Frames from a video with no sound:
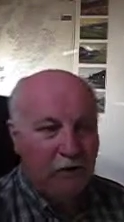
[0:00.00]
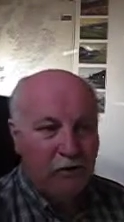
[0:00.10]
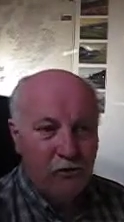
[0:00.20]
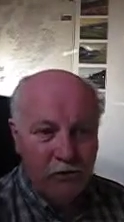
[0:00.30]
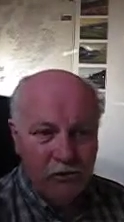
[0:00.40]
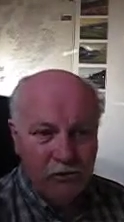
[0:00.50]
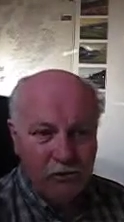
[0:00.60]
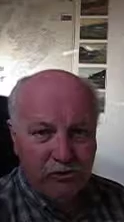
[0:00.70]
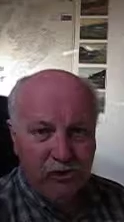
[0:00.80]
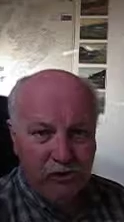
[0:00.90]
So if there's
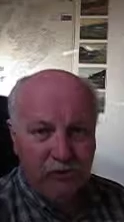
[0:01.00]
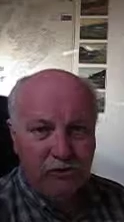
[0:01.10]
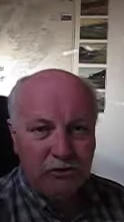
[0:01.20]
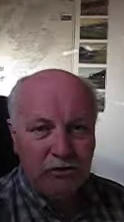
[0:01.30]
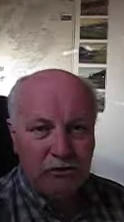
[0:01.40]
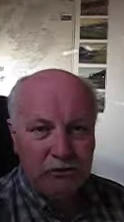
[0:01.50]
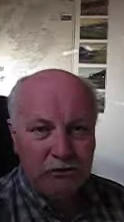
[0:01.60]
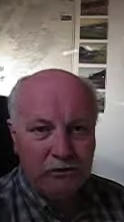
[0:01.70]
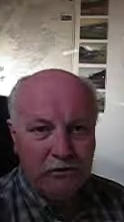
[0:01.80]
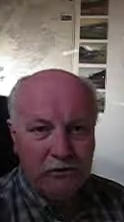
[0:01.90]
a change in your
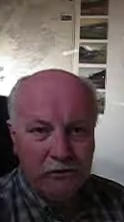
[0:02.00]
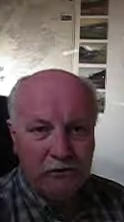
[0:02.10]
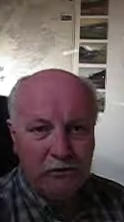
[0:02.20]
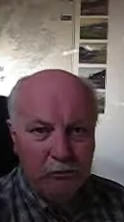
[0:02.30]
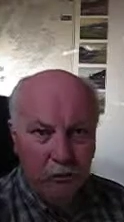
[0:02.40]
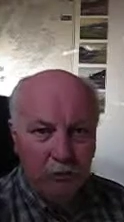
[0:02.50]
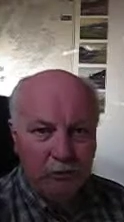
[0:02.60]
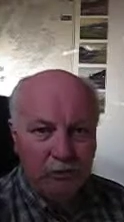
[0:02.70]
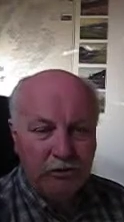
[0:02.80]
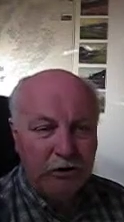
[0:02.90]
business, and it's an
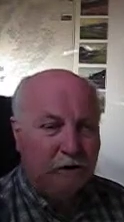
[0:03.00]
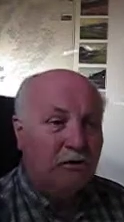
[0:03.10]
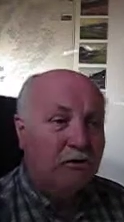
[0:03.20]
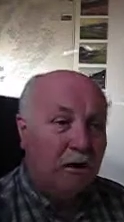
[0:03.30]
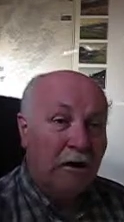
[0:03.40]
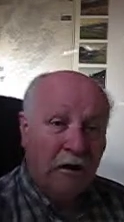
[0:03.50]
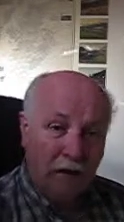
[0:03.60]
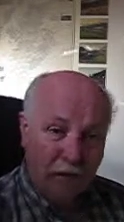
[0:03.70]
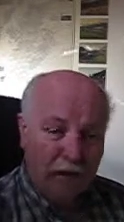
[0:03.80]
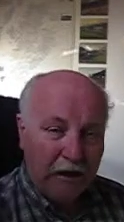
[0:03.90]
important change,
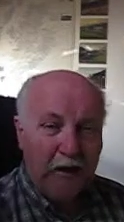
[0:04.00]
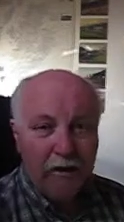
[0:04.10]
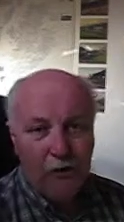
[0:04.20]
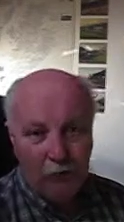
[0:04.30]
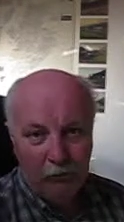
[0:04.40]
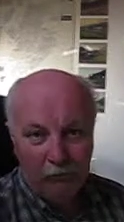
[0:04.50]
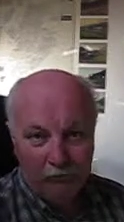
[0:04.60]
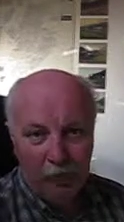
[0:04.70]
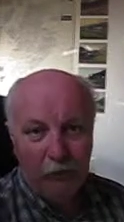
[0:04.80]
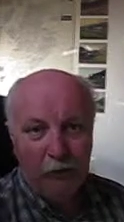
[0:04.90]
think,
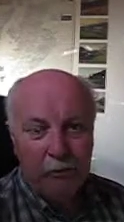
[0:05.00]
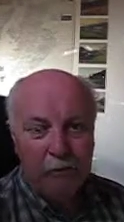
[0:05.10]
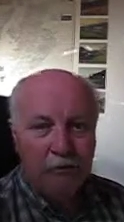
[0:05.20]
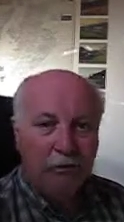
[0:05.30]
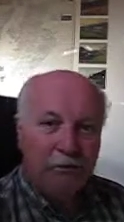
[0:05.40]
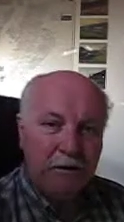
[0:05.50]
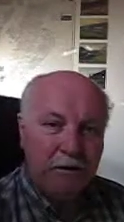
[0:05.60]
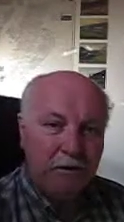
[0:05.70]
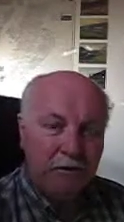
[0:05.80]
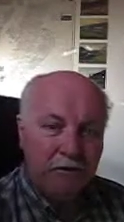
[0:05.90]
must get my page
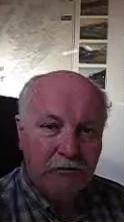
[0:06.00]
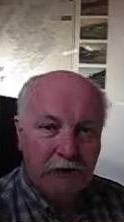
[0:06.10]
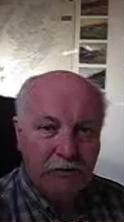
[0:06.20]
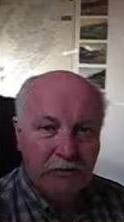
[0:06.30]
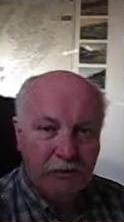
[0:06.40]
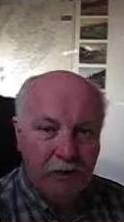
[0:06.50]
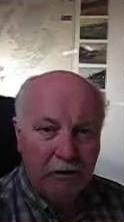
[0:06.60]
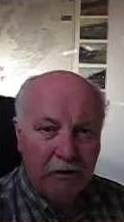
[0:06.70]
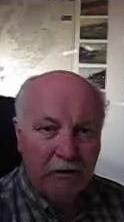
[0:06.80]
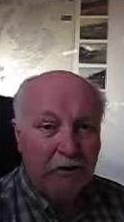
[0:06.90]
updated on Savannah's
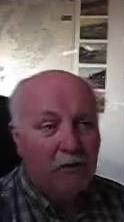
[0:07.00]
site.